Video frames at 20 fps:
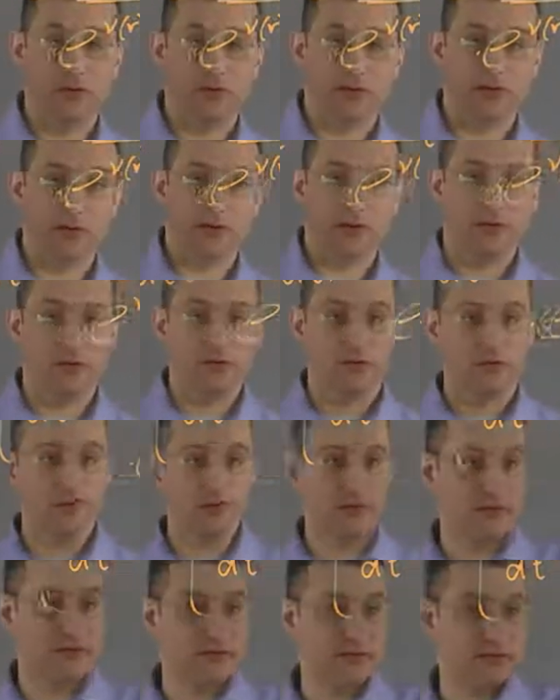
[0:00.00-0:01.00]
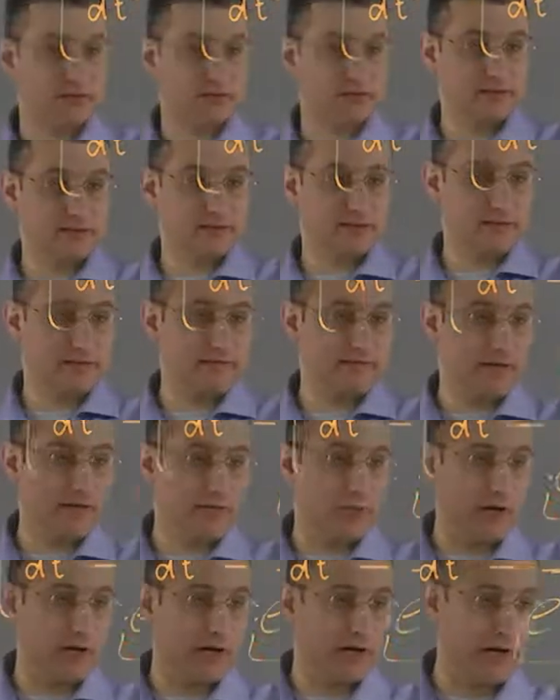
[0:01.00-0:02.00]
recall that this is everywhere